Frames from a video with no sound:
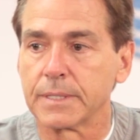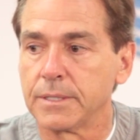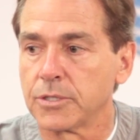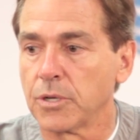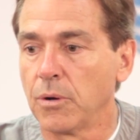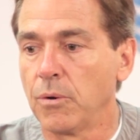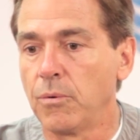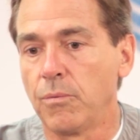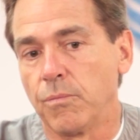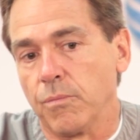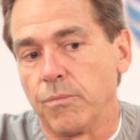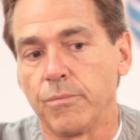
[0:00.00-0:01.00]
So,
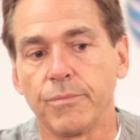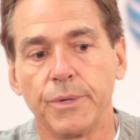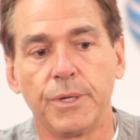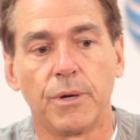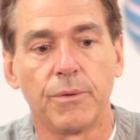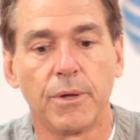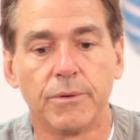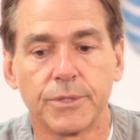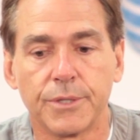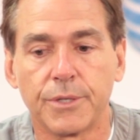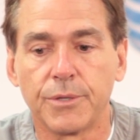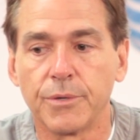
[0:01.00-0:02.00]
you know, those
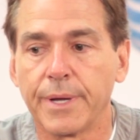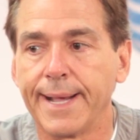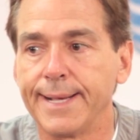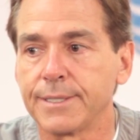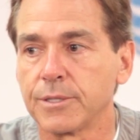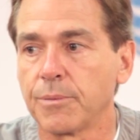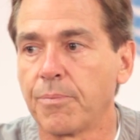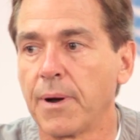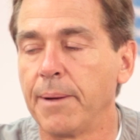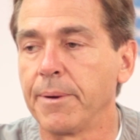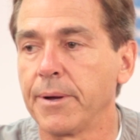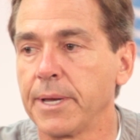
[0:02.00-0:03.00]
are the two guys that will
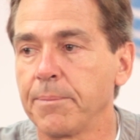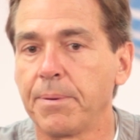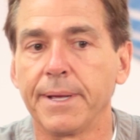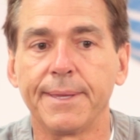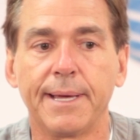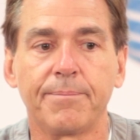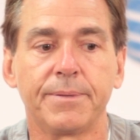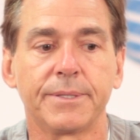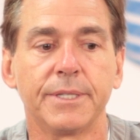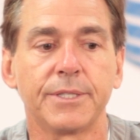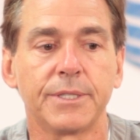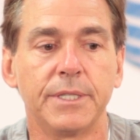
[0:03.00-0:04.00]
primarily play that
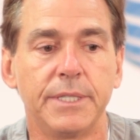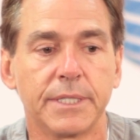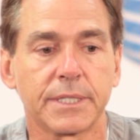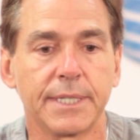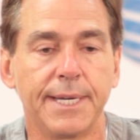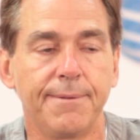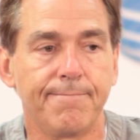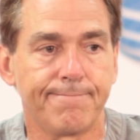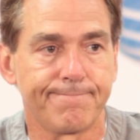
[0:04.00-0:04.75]
position in this game.